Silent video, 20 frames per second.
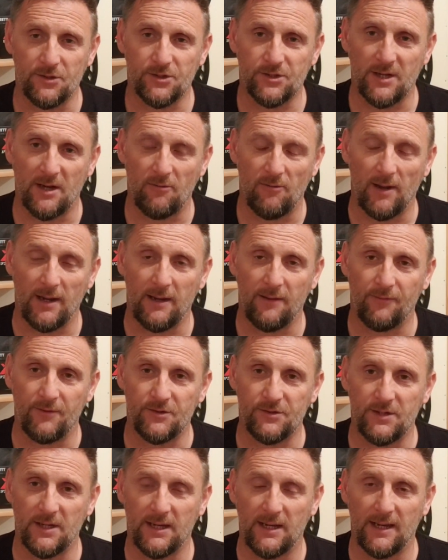set right if
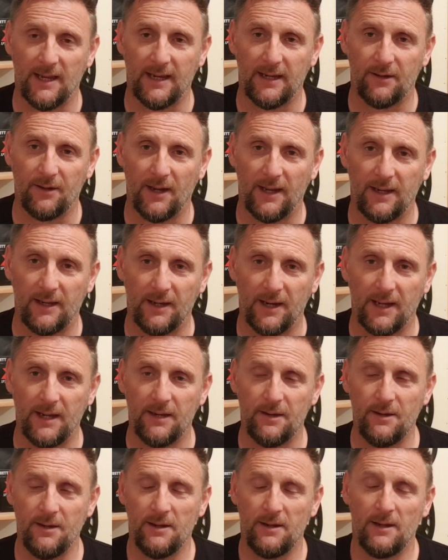he's digging
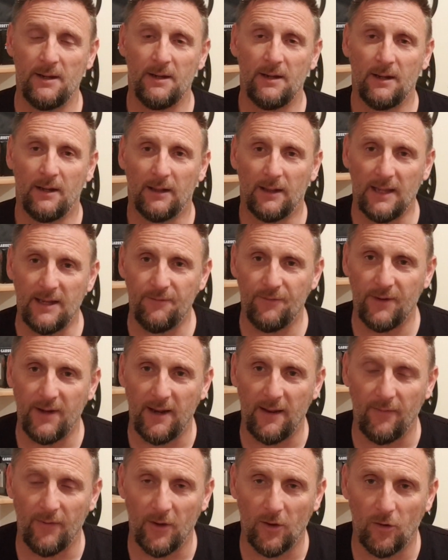iron, leaving
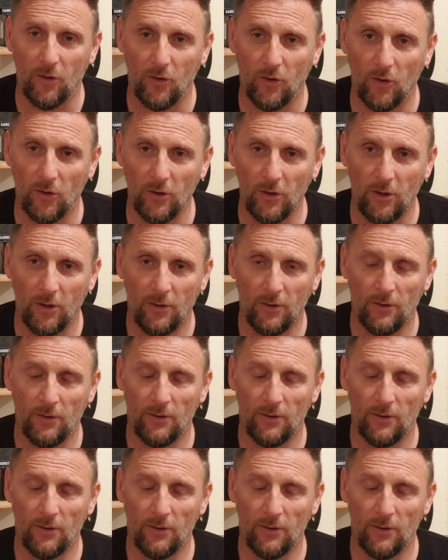it in the hole.